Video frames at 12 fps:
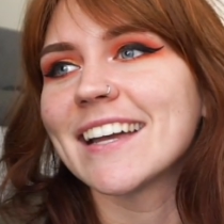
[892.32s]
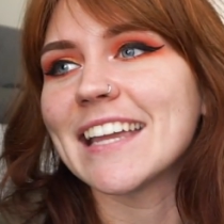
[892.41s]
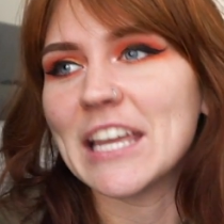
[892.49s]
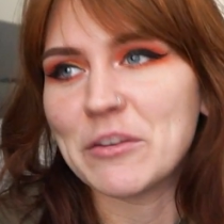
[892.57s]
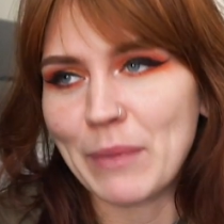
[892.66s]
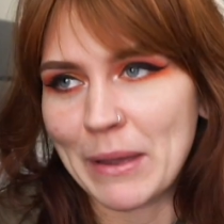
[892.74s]

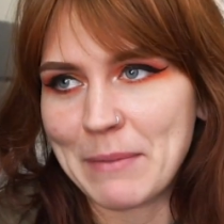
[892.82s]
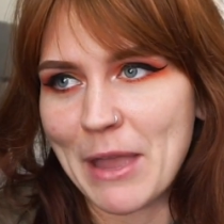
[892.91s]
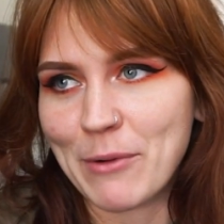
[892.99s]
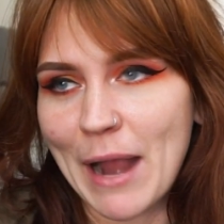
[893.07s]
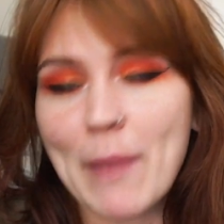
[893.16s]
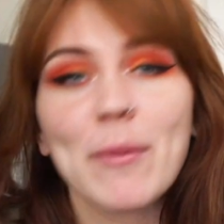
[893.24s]
in my May
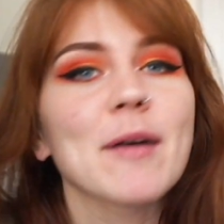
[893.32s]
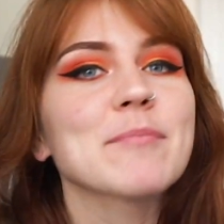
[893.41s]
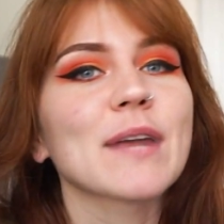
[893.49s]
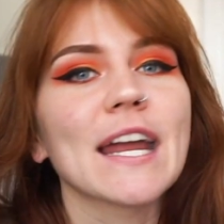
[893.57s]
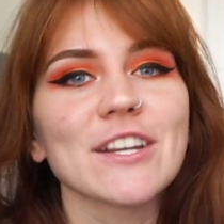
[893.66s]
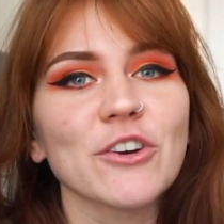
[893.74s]
wrap up,
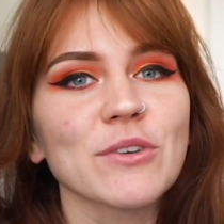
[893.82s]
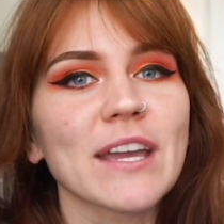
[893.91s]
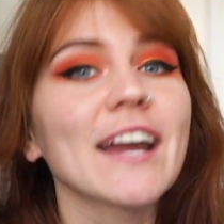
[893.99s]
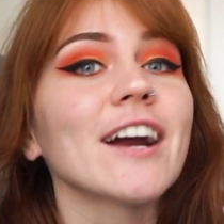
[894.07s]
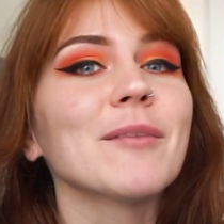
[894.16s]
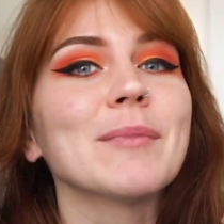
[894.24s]
but I don't
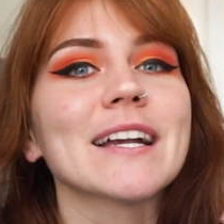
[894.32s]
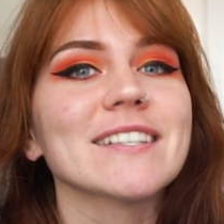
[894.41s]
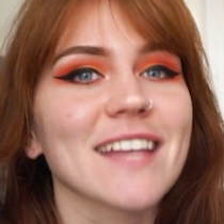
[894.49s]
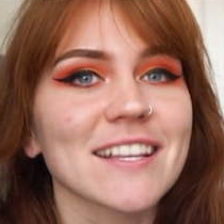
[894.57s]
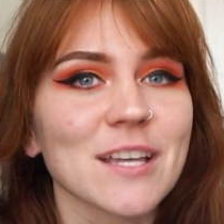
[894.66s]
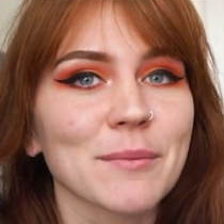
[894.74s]
care because
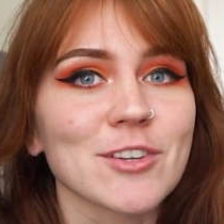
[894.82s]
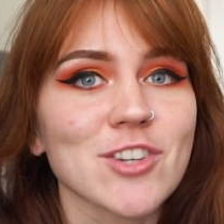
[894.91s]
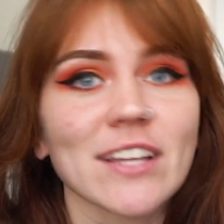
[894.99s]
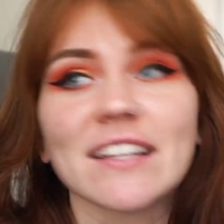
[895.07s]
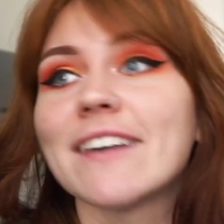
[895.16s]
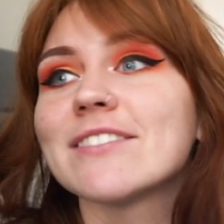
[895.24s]
that's how much
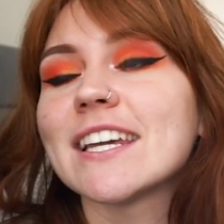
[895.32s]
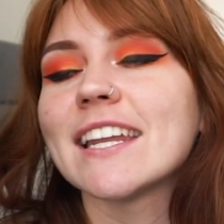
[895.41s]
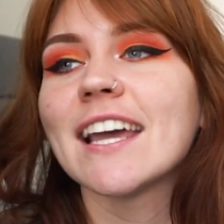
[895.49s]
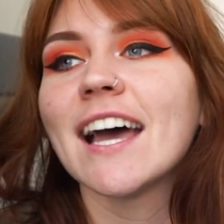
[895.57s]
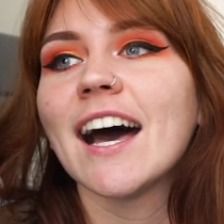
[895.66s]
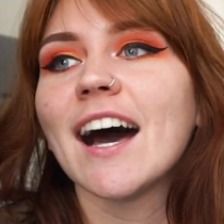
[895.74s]
I loved it.
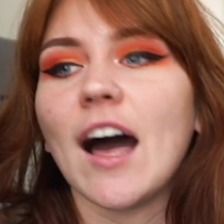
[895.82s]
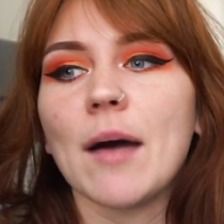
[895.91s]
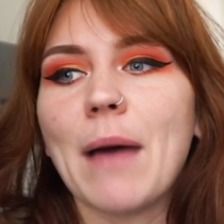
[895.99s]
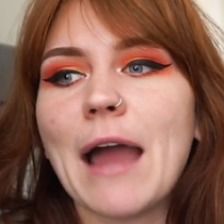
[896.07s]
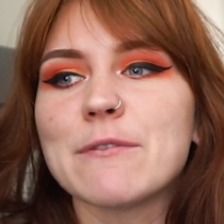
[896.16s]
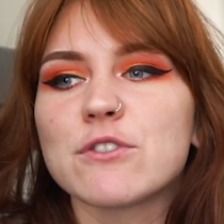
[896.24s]

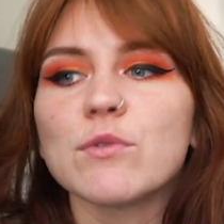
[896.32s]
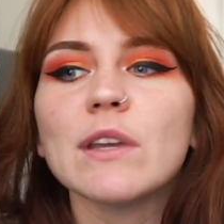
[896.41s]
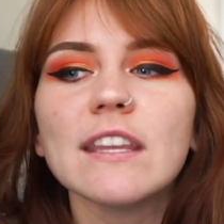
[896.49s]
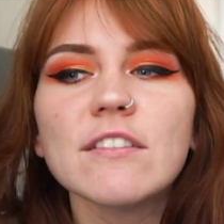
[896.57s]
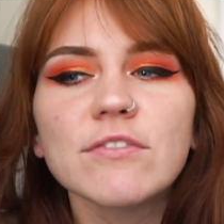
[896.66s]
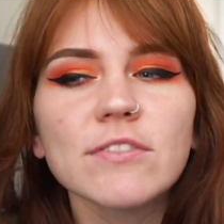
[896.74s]
Um, I was
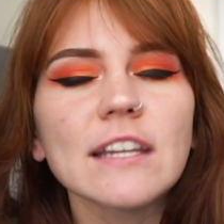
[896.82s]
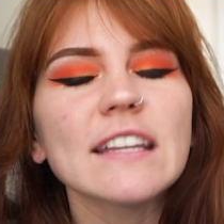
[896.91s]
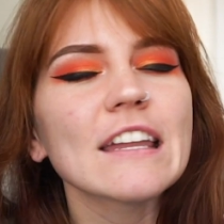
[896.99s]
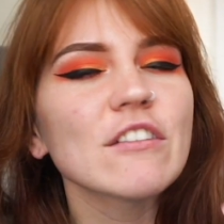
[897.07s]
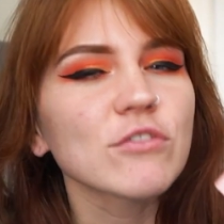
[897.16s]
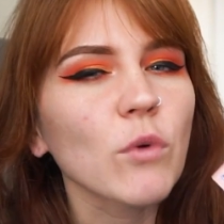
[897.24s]
really
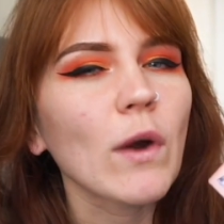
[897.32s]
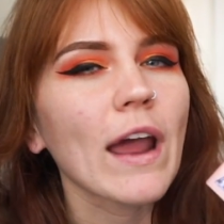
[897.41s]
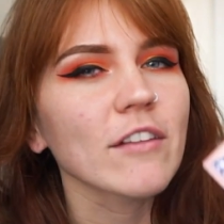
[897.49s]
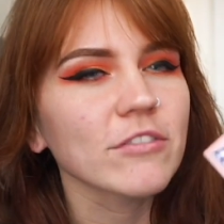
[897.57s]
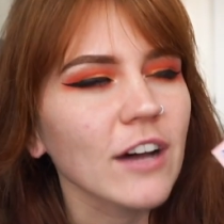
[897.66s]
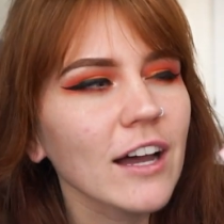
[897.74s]
feeling four out
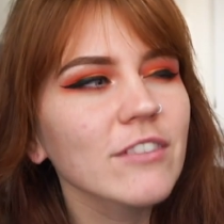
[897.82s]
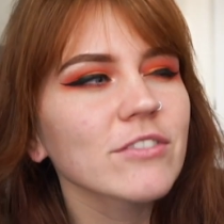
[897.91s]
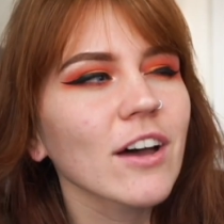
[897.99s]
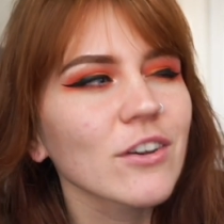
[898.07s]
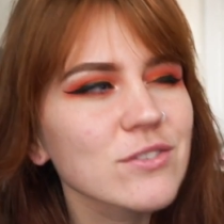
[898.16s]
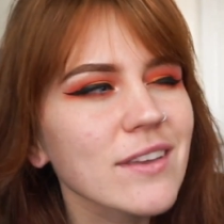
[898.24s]
of five.
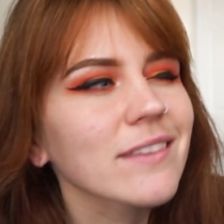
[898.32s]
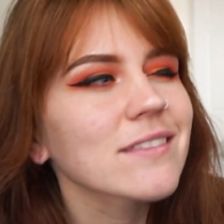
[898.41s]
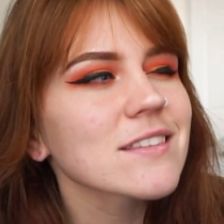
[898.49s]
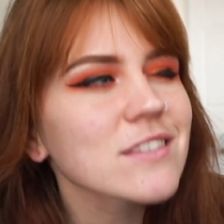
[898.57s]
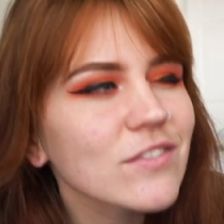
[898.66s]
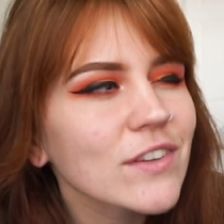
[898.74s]
I was like,
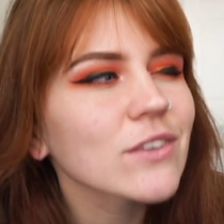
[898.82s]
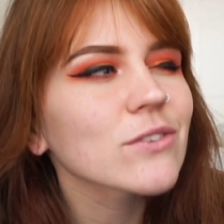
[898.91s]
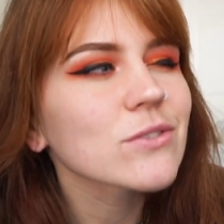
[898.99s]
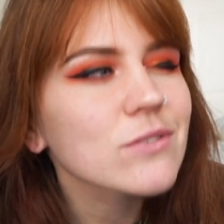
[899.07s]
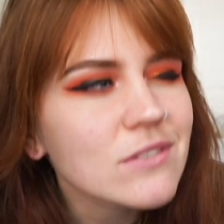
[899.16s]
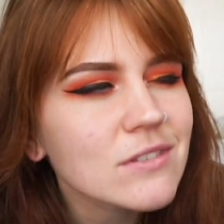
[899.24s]
this
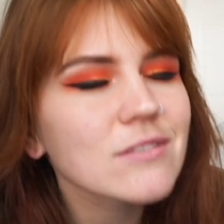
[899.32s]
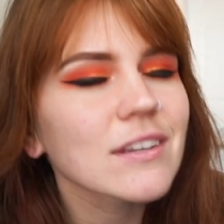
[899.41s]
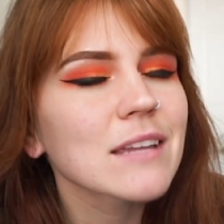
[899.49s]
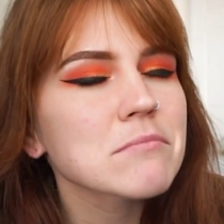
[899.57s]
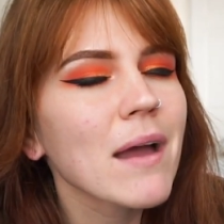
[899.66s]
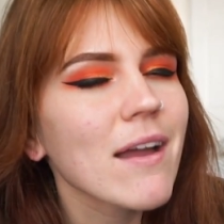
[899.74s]
feels,
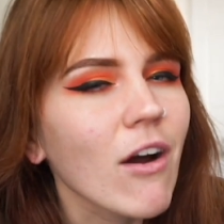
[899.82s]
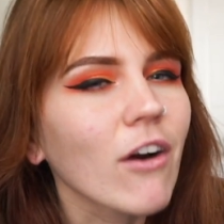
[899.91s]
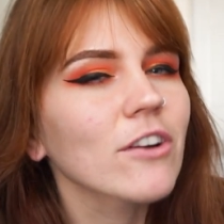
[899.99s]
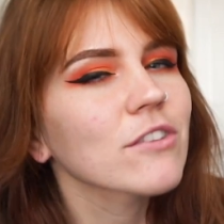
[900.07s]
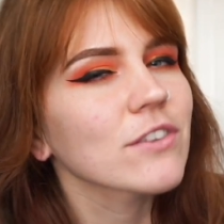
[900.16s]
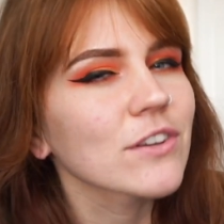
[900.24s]
in my
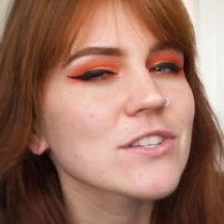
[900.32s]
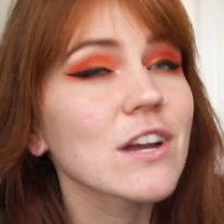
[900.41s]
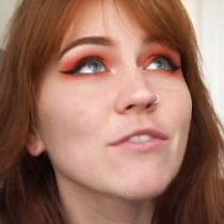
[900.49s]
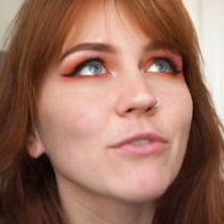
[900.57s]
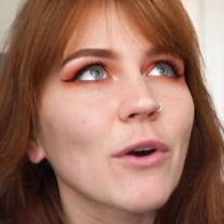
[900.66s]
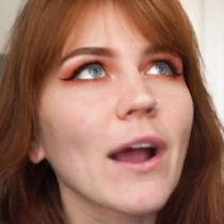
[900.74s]
heart, it feels like
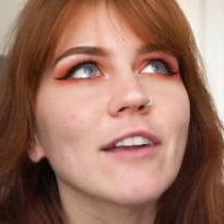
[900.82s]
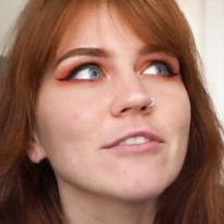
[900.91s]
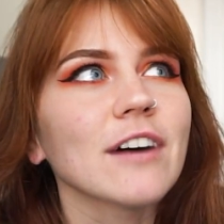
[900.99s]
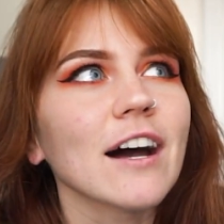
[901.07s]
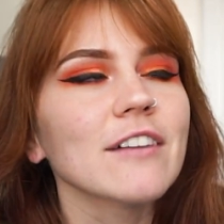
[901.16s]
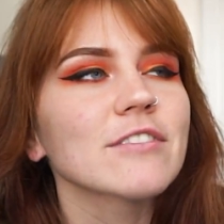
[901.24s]
a four out of
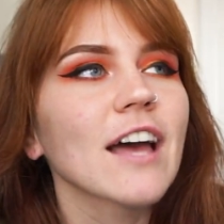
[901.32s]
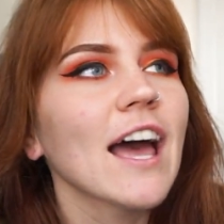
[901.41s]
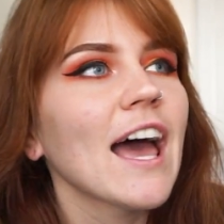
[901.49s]
five.